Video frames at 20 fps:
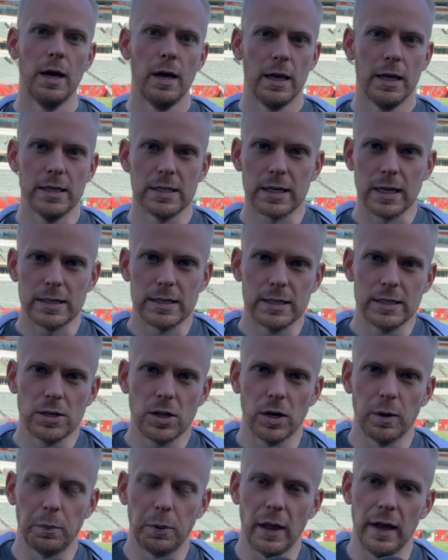He says he's
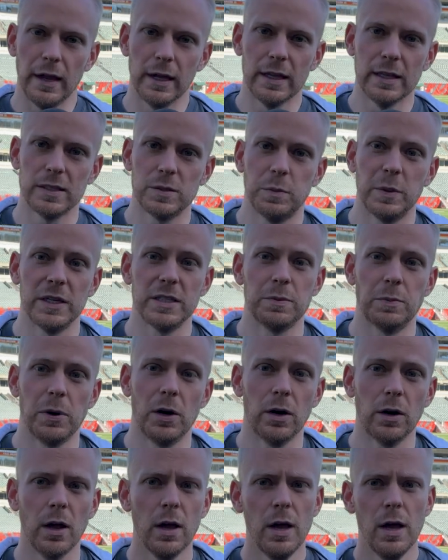going to play against
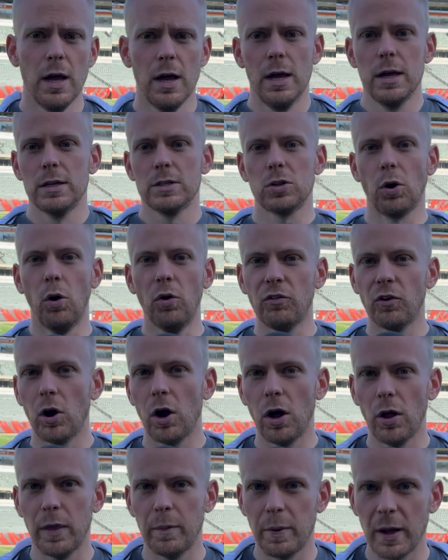Pittsburgh. So
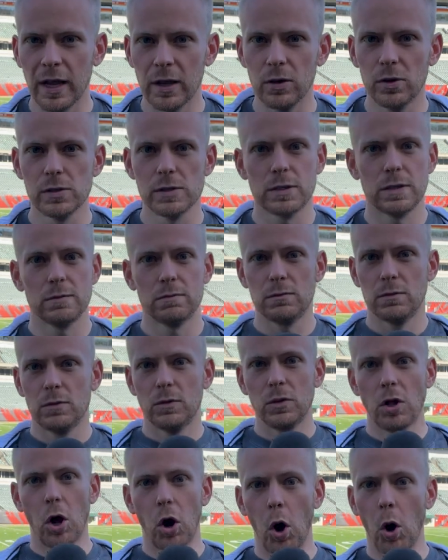overall, the Bengals
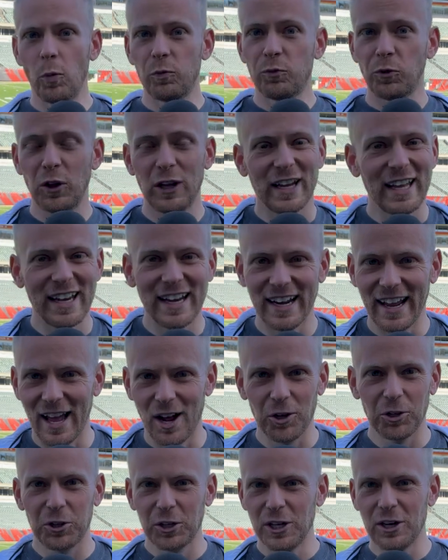hopefully getting
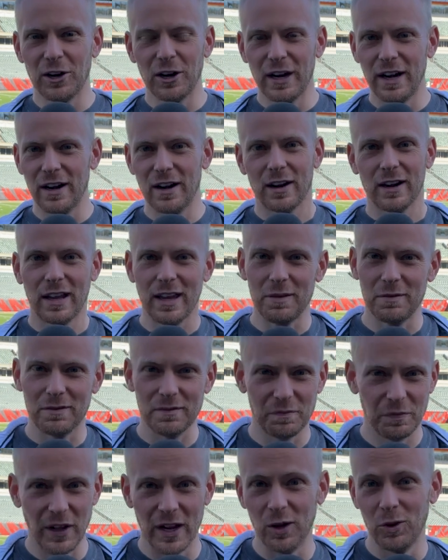healthier here, get
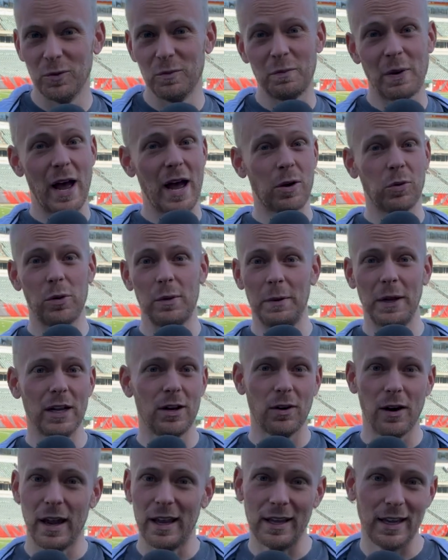Hilton back would be
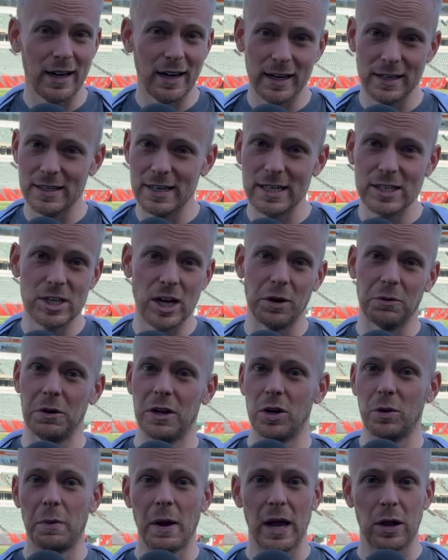great. Getting DJ
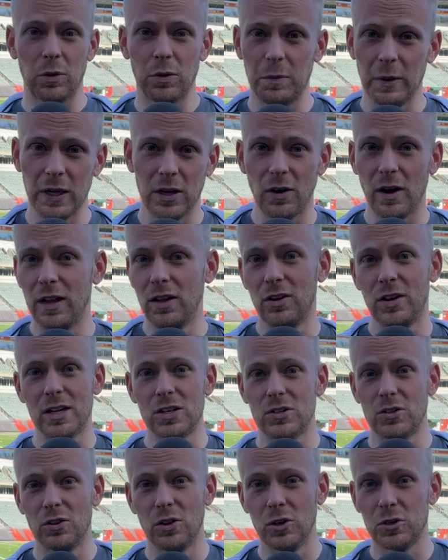Reader back would be great. You
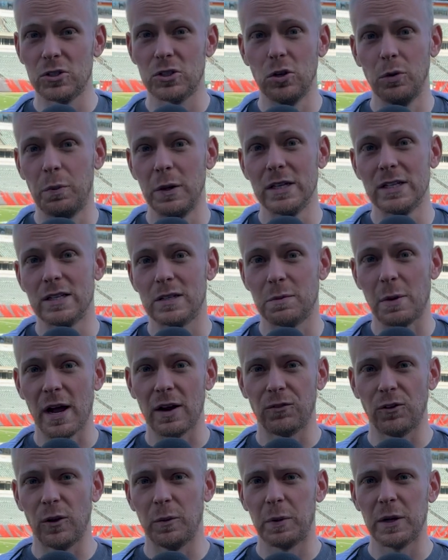get those two pieces
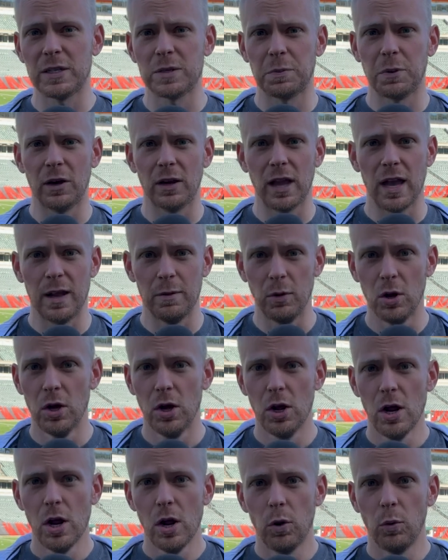back for the Pittsburgh game
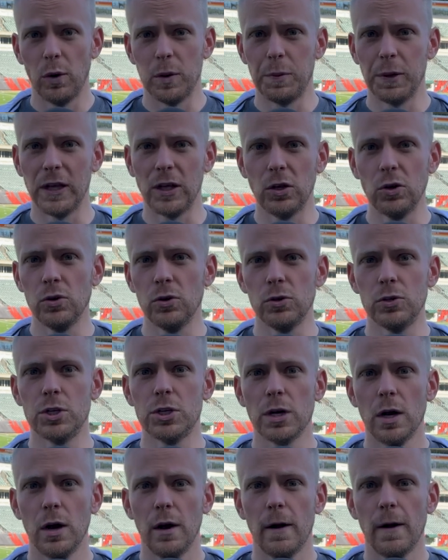would be
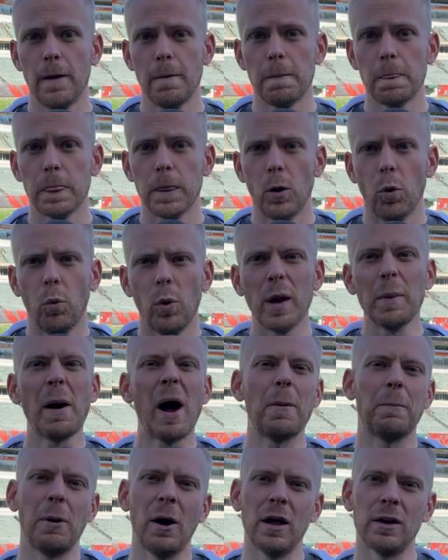huge. What
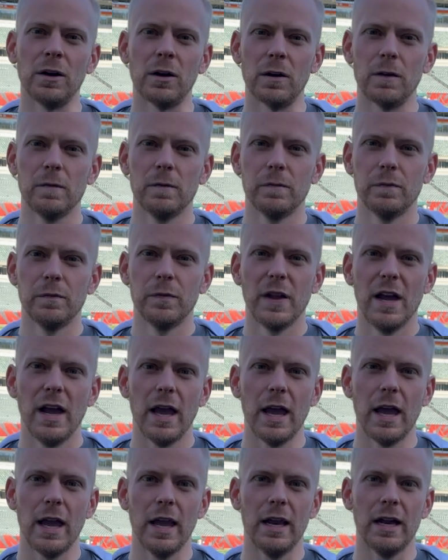about punter?
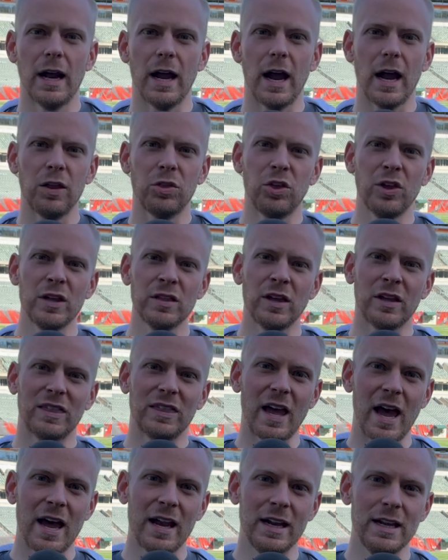And, I think that
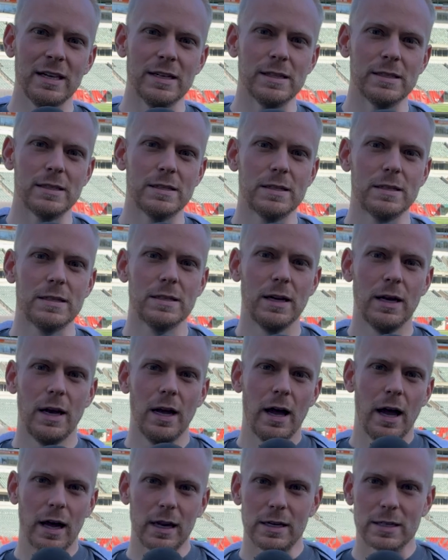that is
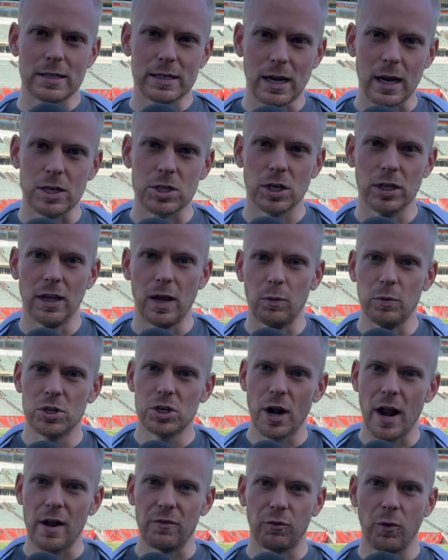a discussion that we
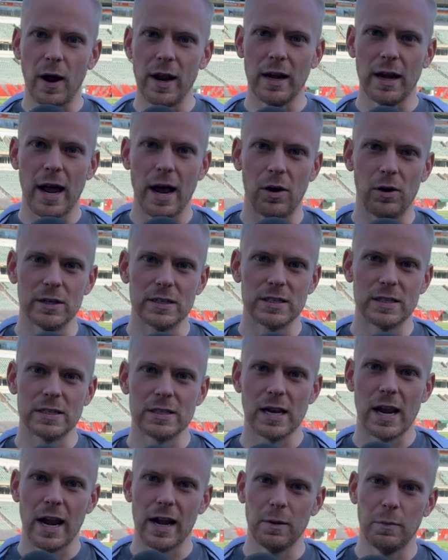should have right now on
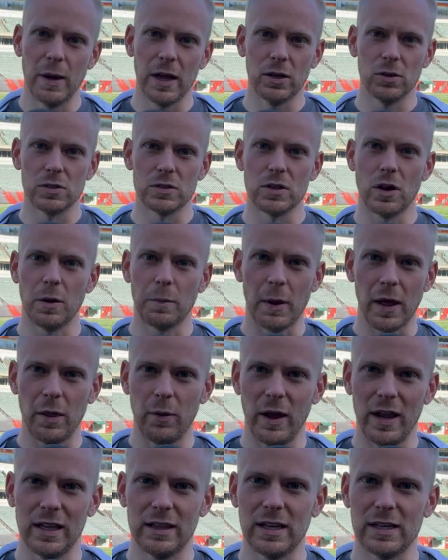Cincinnati Bengals Talk. By the
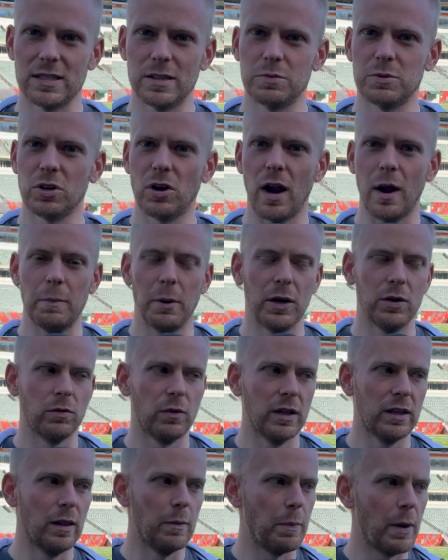way, hit that subscribe button,
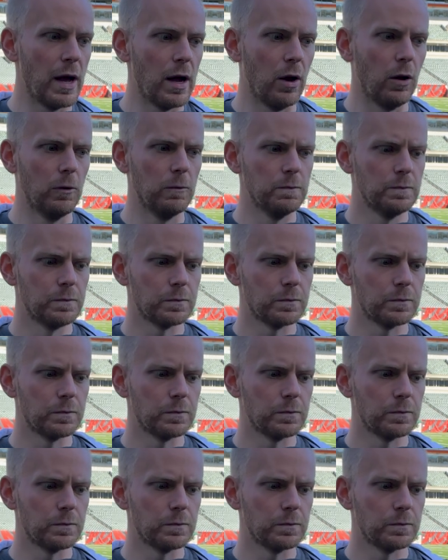ring the bell.